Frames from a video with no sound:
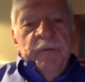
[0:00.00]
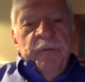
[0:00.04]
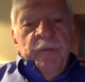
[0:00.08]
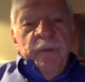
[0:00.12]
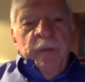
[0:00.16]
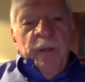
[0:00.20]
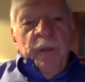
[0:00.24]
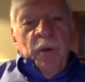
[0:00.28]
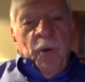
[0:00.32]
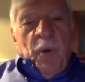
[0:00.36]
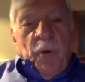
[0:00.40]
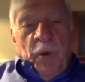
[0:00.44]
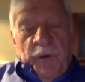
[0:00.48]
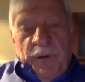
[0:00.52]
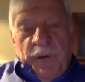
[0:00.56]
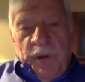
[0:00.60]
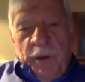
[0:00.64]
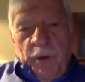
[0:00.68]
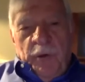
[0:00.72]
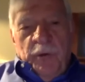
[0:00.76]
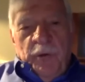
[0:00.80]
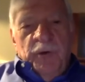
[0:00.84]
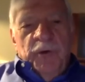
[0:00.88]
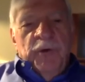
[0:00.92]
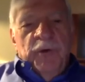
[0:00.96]
on the
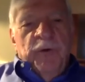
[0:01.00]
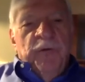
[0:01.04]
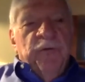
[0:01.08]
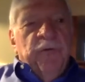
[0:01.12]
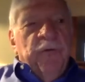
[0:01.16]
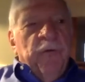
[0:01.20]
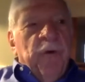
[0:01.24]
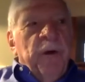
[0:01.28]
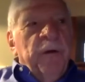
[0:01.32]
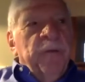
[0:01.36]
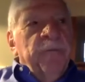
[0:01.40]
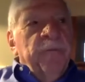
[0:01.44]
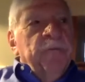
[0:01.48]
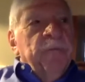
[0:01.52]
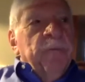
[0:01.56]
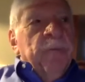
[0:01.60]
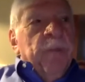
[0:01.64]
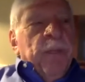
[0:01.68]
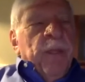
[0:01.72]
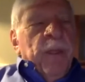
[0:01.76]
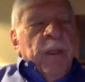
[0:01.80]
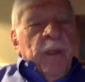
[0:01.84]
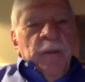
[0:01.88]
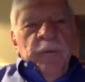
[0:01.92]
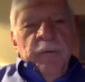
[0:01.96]
ocean front,
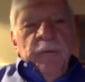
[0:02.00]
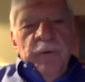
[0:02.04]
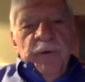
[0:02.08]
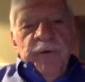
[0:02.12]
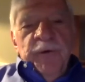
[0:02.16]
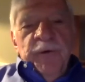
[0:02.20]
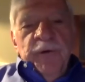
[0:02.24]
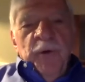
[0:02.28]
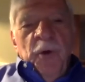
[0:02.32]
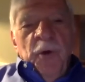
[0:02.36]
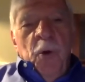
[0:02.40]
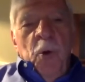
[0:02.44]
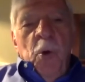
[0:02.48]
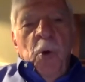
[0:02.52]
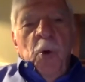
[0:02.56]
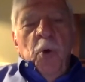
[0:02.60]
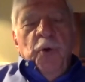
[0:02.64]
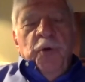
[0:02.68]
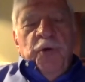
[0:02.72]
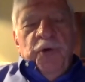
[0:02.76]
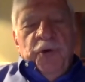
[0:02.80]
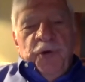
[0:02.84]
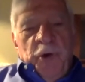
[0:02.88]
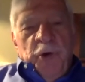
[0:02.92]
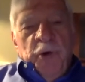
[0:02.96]
there is an
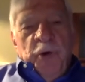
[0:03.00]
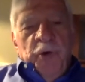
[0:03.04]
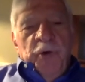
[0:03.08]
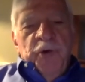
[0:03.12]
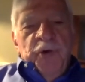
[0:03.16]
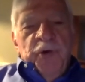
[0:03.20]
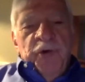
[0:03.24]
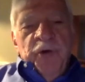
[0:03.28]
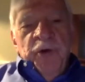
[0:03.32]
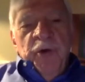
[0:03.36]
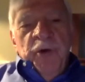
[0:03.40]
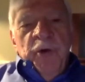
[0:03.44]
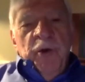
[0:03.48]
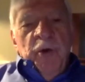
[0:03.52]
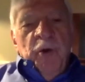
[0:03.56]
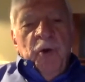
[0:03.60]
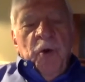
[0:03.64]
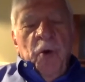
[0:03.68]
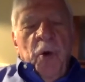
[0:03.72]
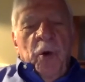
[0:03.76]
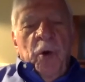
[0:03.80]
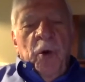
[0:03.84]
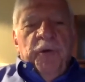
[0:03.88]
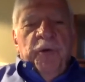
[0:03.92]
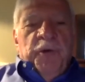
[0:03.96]
old church
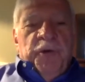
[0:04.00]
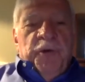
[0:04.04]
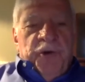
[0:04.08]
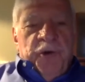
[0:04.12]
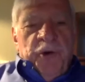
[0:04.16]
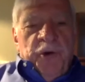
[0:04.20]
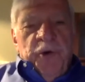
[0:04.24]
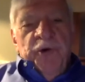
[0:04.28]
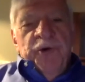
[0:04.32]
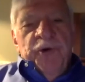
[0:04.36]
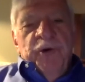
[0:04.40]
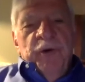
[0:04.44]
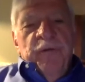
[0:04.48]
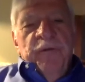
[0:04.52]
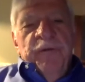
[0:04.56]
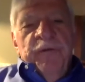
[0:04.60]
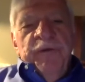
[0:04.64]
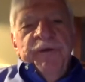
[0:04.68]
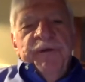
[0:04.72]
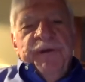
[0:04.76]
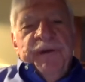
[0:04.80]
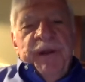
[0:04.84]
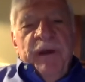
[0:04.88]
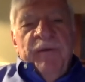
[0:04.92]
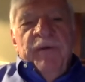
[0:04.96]
called the Church of the
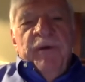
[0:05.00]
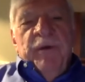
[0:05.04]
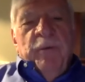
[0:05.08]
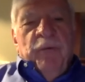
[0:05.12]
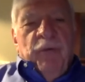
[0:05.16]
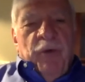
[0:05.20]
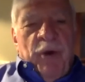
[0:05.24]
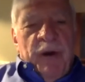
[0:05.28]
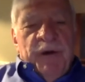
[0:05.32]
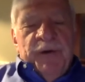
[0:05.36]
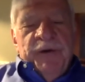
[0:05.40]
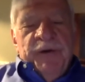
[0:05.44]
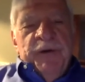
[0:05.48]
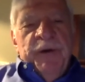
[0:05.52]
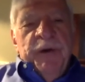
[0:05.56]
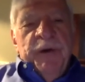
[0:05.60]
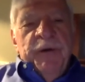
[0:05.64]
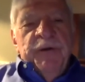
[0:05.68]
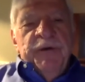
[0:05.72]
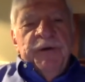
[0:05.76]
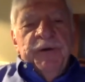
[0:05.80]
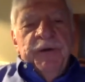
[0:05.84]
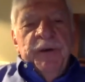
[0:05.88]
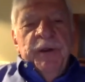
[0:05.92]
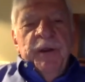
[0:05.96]
Seven
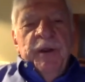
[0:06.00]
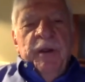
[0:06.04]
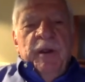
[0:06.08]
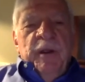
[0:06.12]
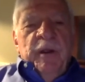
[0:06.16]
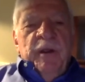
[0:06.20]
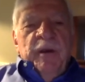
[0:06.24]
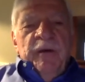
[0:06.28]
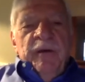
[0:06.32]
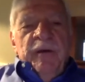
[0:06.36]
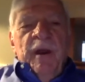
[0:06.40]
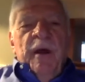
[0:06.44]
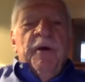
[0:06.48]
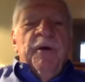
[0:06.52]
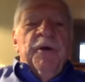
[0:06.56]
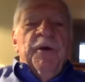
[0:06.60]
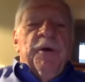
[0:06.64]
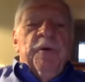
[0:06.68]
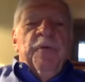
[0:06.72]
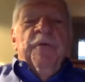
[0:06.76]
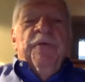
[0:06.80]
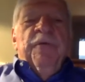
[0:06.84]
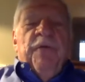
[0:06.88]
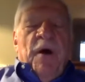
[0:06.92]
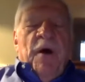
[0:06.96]
Presidents. Now
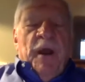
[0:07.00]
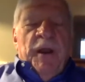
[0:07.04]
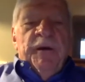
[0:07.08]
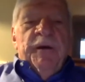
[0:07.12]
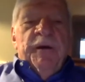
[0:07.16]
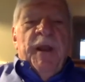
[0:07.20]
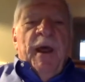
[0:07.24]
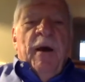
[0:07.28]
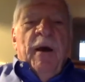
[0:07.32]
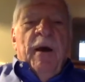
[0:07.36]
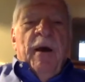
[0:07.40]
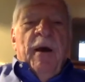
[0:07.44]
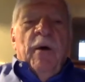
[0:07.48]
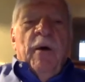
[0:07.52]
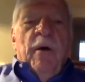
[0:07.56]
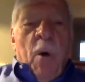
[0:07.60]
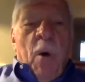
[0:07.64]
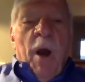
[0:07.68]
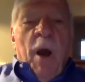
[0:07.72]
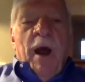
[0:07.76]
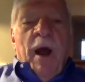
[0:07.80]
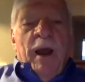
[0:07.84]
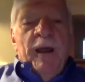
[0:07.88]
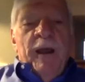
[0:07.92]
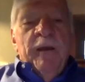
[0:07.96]
you find out
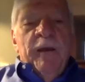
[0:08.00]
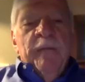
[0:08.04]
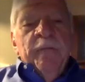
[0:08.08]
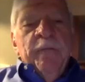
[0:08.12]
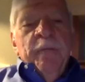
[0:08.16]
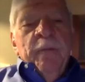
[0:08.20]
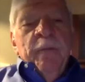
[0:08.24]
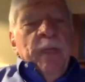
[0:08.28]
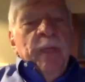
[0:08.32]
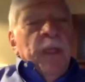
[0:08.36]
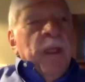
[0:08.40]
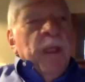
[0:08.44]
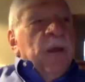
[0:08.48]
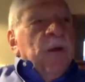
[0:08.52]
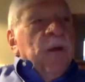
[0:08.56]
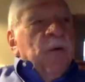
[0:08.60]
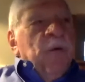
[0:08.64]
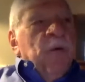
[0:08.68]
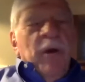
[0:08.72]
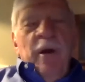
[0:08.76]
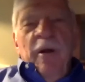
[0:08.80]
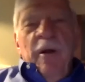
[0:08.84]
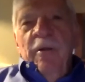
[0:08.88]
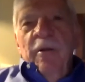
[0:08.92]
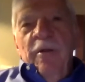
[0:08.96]
why.
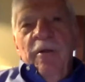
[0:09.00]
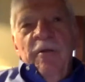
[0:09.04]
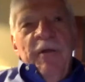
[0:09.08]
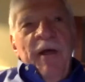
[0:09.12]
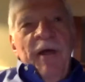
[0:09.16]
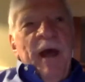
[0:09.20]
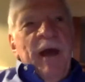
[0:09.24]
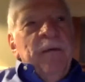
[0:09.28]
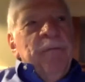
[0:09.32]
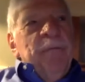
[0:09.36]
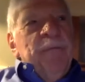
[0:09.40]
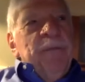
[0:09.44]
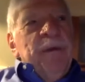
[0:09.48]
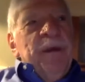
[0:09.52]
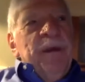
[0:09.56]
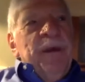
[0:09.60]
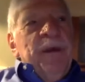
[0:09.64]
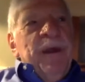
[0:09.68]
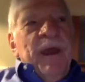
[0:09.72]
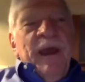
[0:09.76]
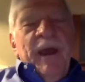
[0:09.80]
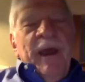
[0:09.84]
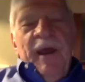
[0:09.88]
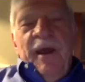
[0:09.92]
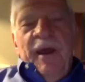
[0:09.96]
Well, that
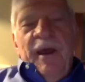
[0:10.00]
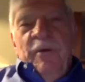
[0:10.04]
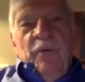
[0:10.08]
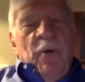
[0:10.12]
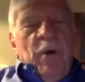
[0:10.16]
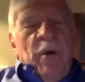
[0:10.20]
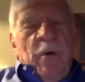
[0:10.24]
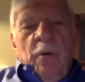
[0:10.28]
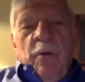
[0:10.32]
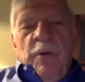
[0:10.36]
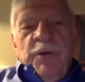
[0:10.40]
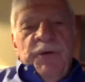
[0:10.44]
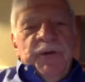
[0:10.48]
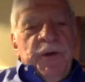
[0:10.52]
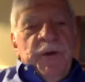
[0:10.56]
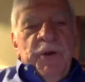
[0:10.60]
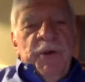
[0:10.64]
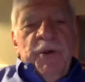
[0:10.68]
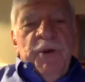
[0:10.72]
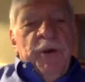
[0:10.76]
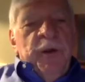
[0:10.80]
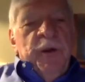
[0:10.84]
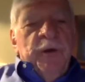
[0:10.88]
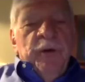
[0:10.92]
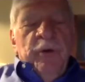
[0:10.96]
began what was a
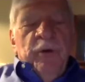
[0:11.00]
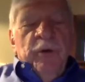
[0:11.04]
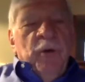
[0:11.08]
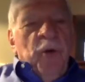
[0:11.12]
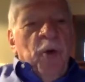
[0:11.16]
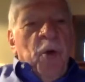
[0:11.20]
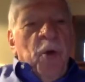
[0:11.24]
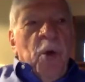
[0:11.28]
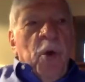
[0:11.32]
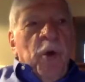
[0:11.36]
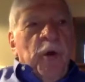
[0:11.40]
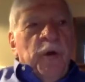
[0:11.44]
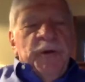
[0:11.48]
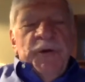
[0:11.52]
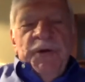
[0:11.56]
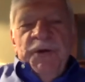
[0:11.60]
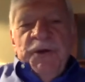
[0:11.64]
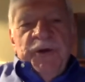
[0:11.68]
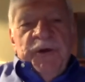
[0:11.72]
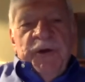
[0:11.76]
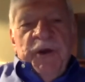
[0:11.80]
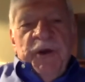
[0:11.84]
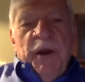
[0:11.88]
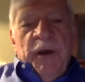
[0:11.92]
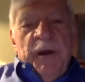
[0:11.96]
year long
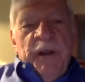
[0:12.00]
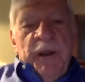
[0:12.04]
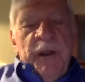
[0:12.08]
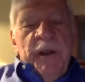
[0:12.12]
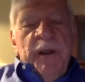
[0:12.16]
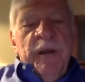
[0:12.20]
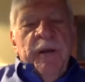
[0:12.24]
study